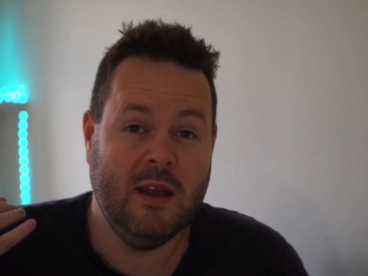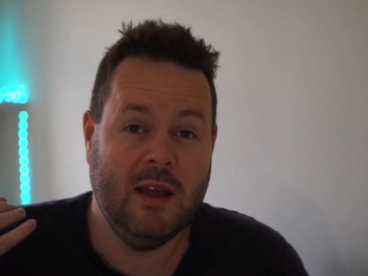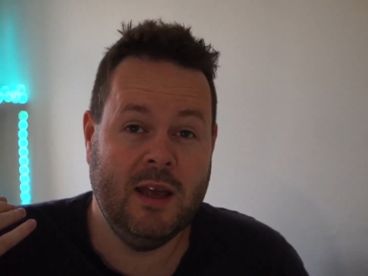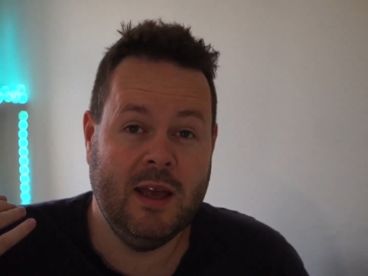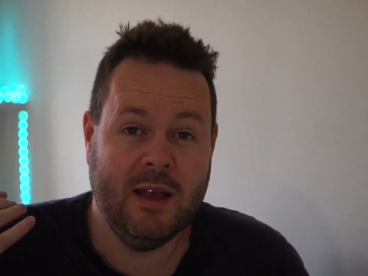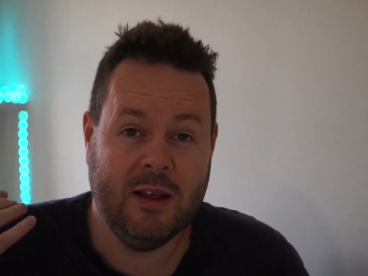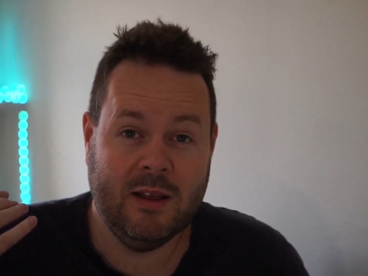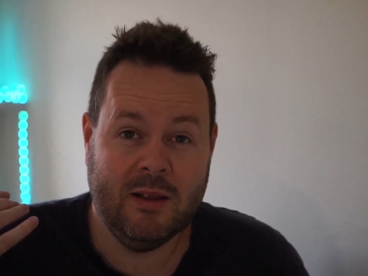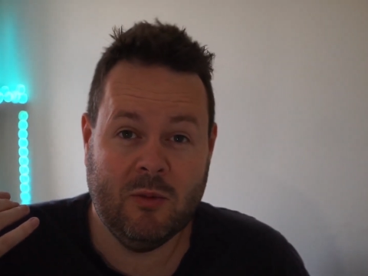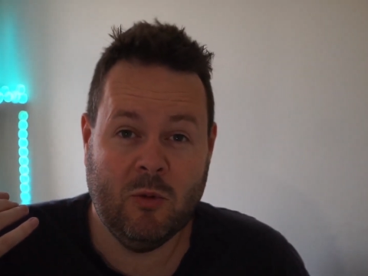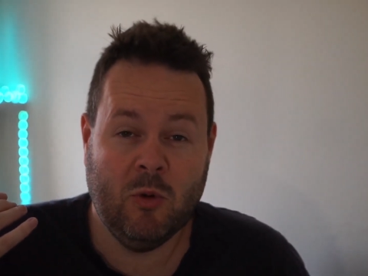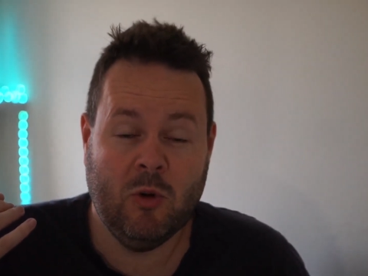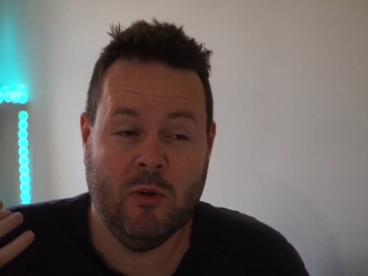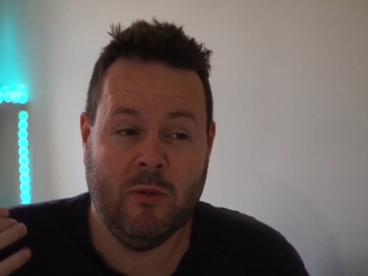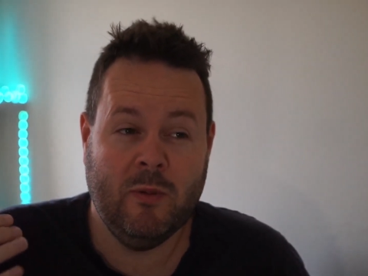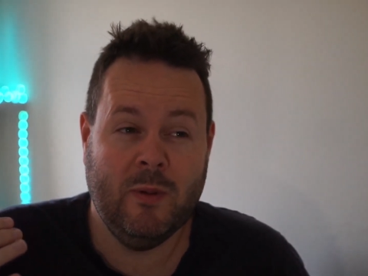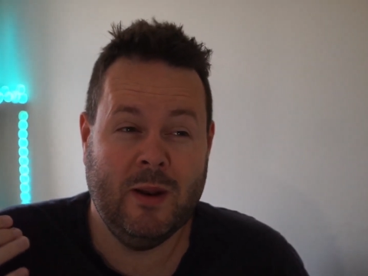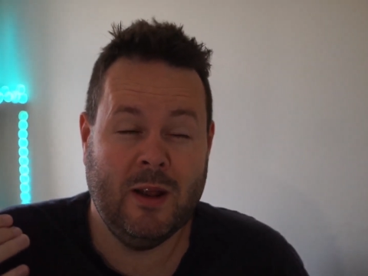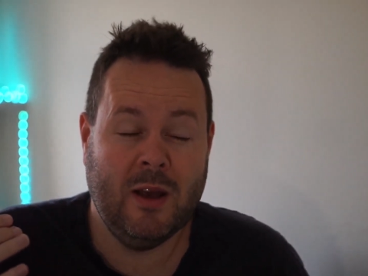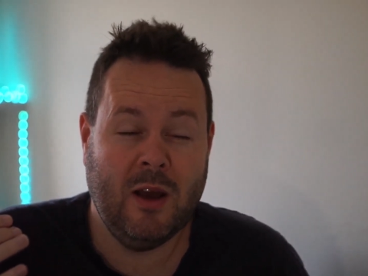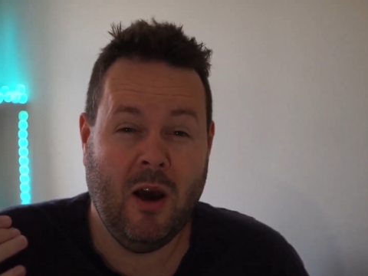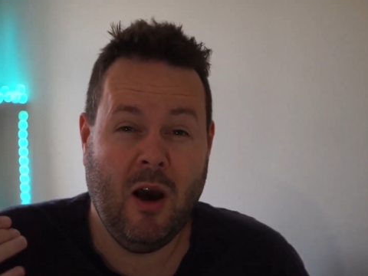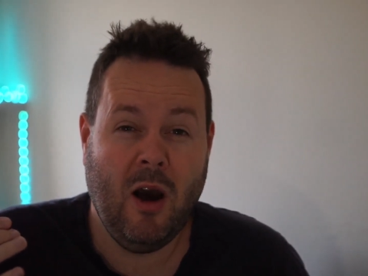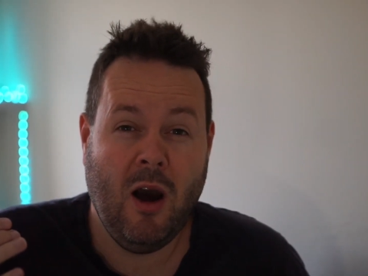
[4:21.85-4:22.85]

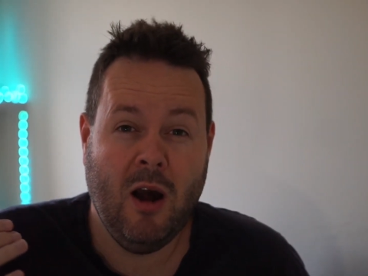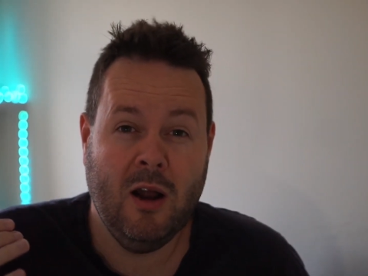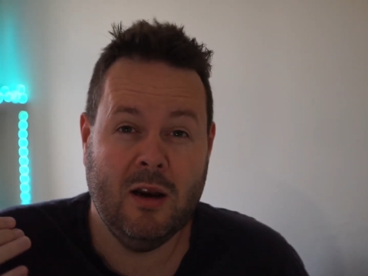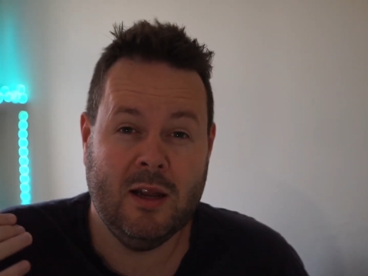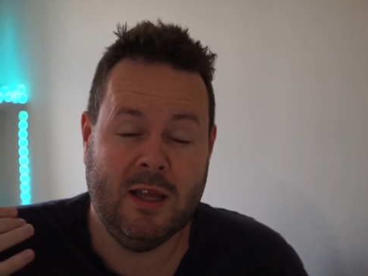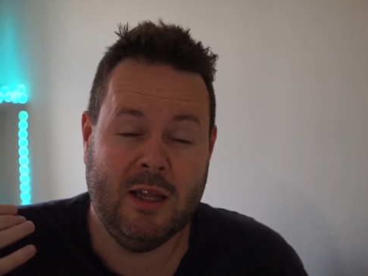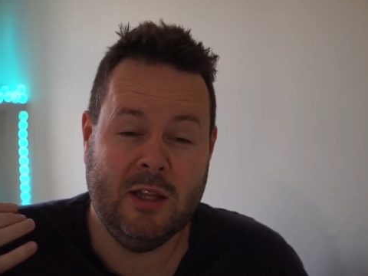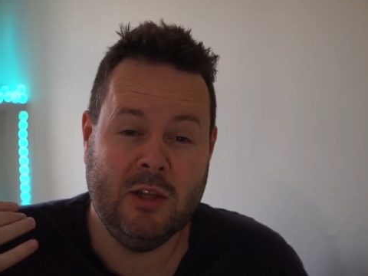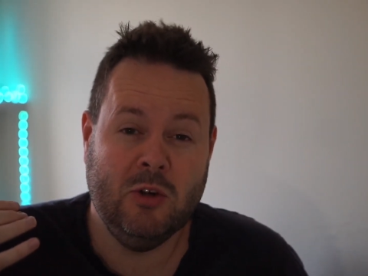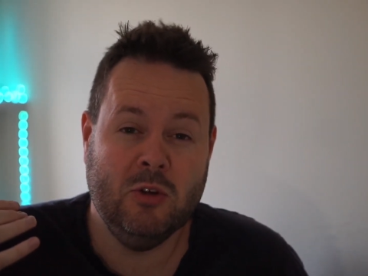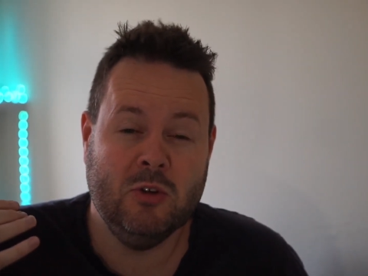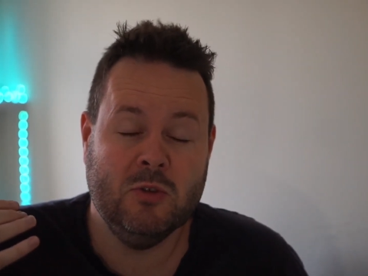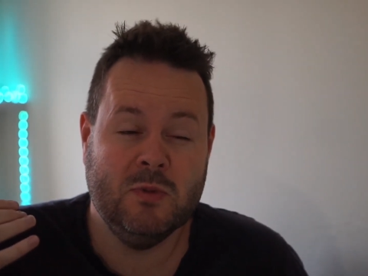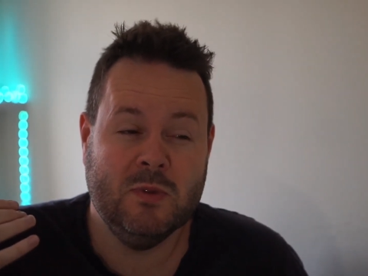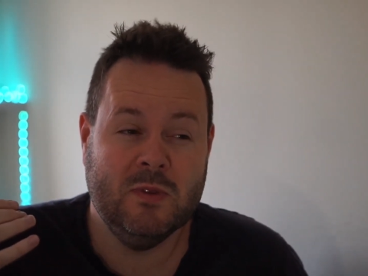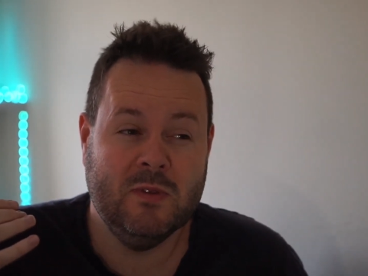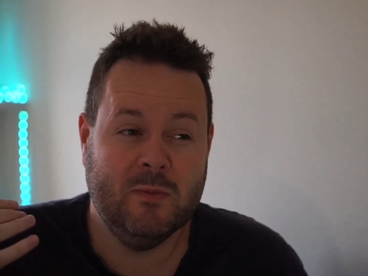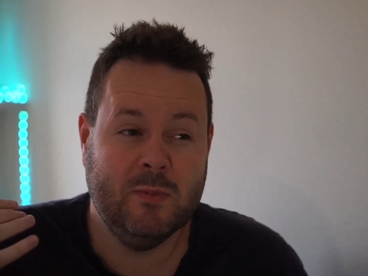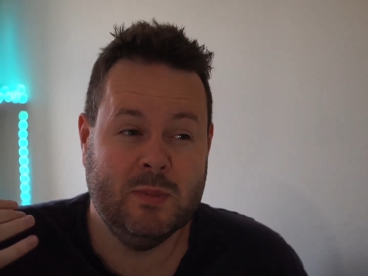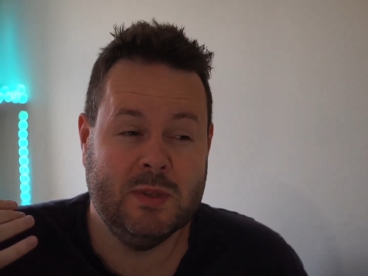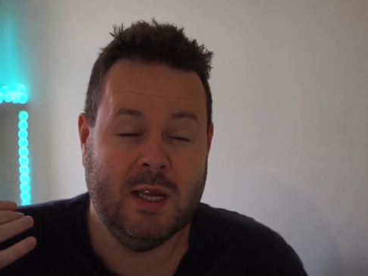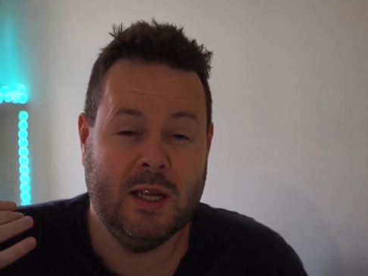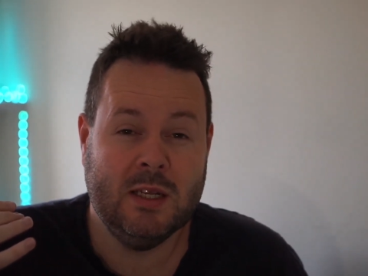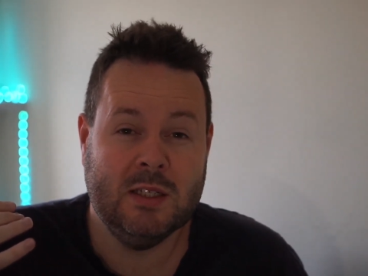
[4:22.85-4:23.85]
a card in use
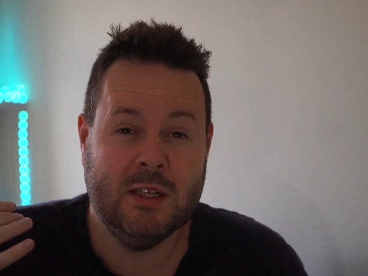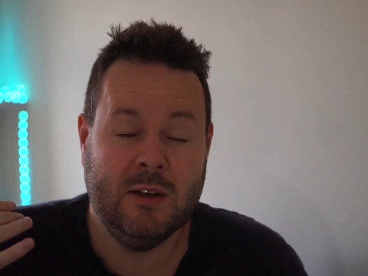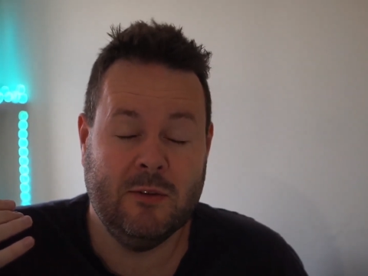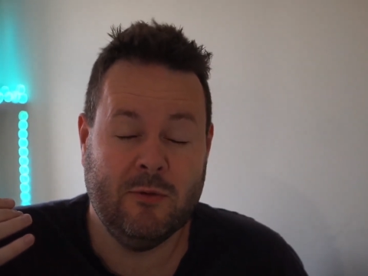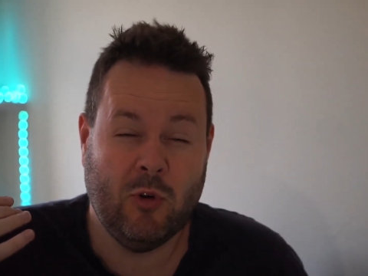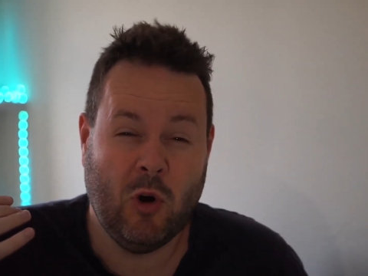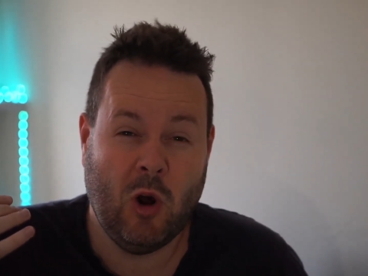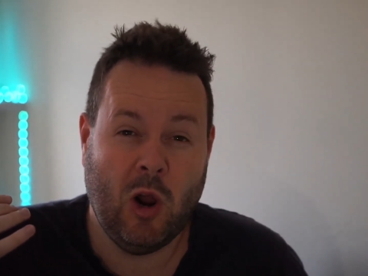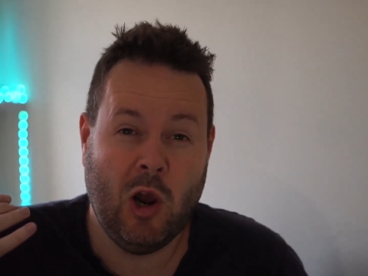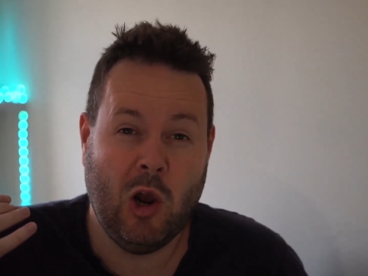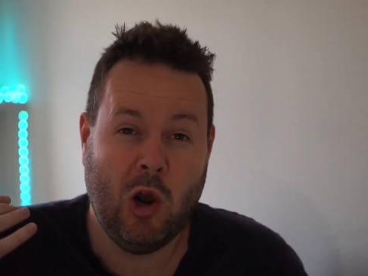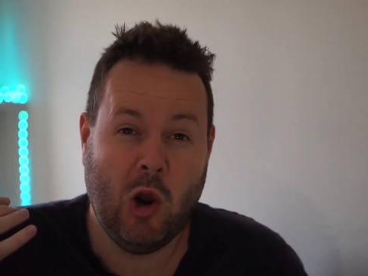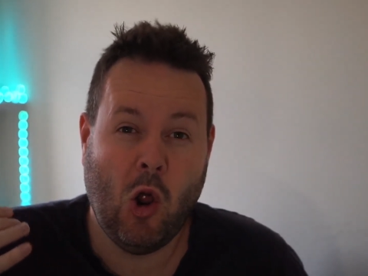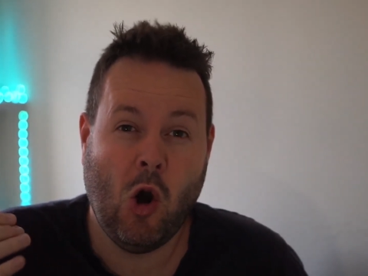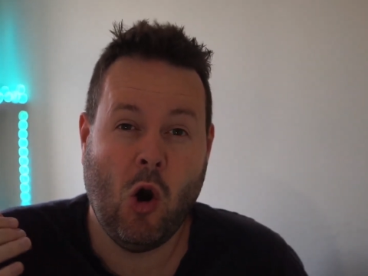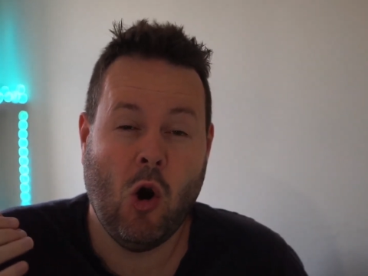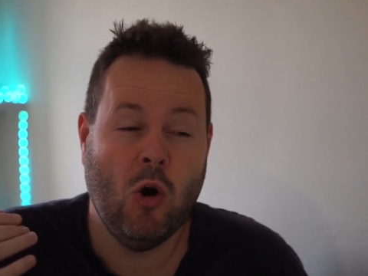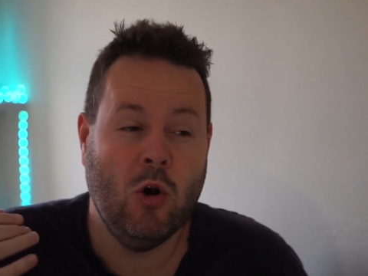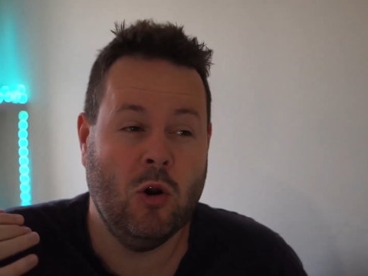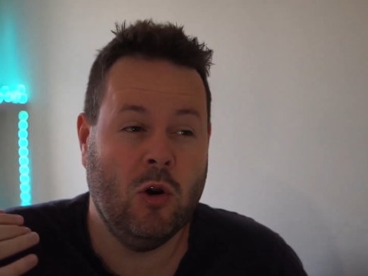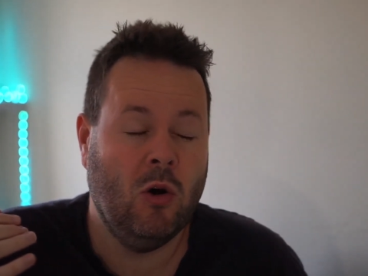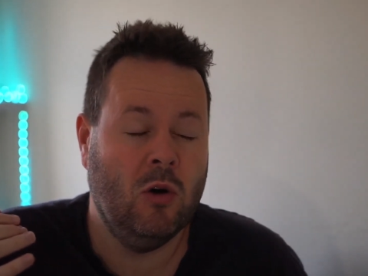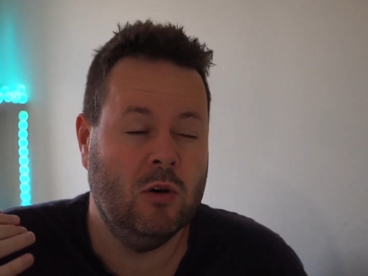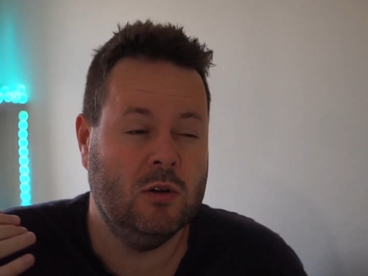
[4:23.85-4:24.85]
potentially for a
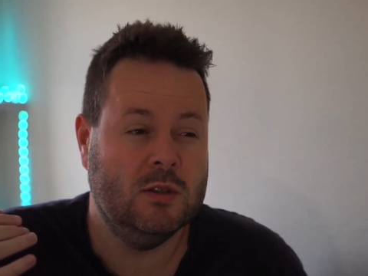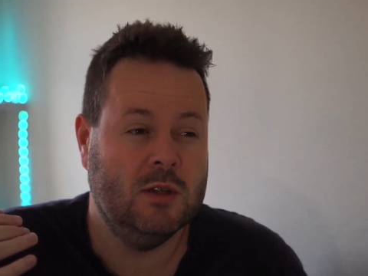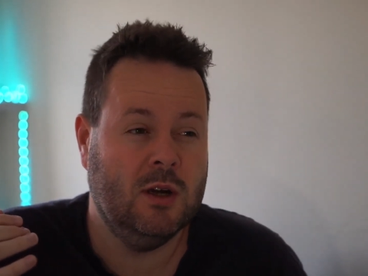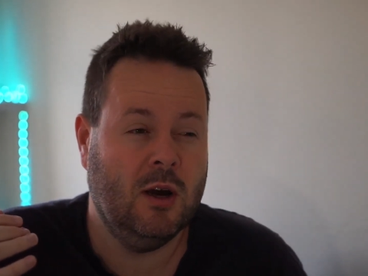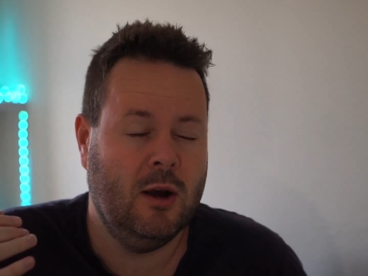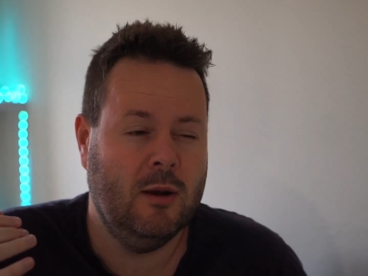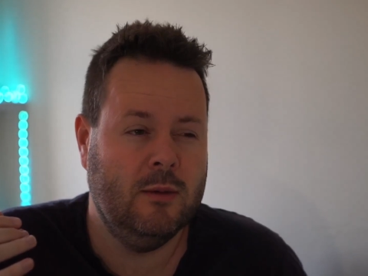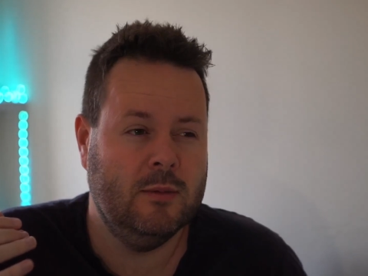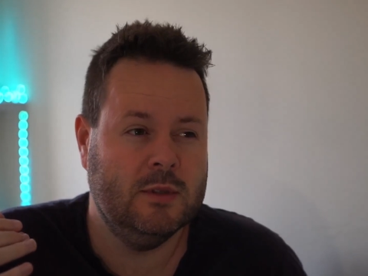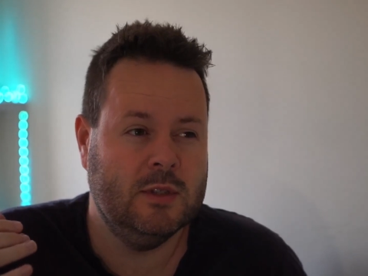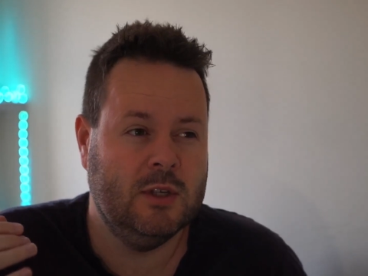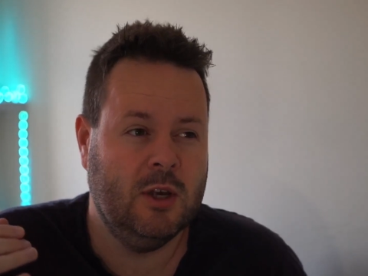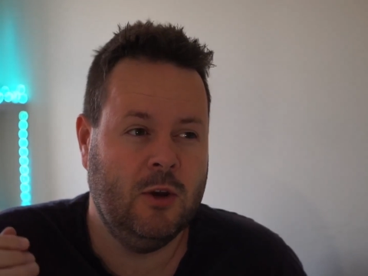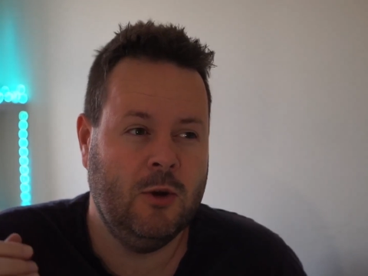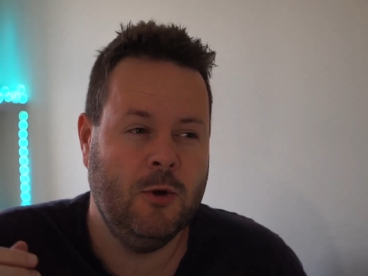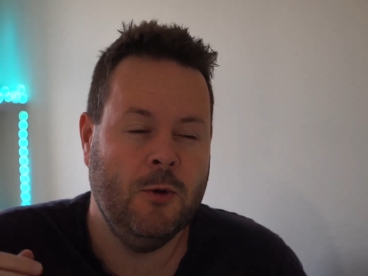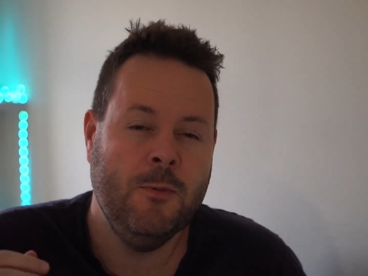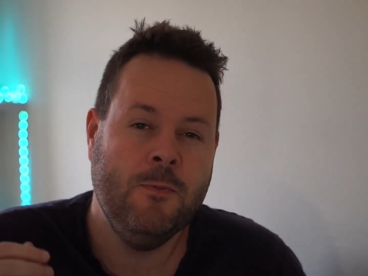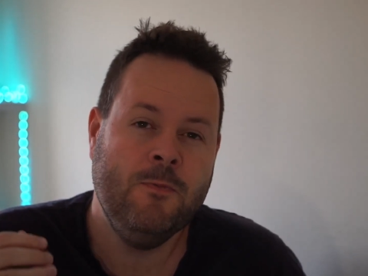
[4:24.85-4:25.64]
long time. So